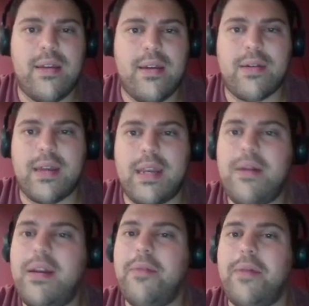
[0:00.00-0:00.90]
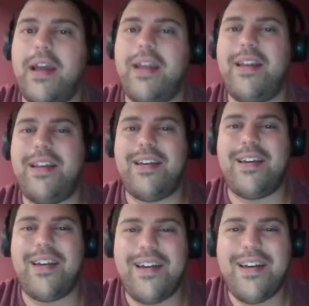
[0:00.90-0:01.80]
Okay, never
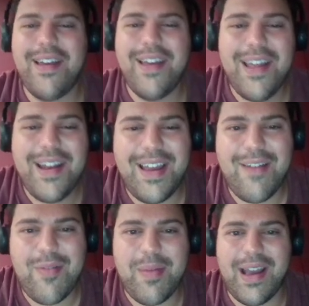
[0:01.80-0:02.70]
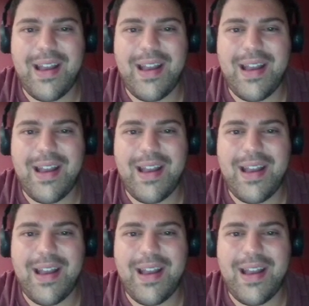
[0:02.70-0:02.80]
mind. Never mind.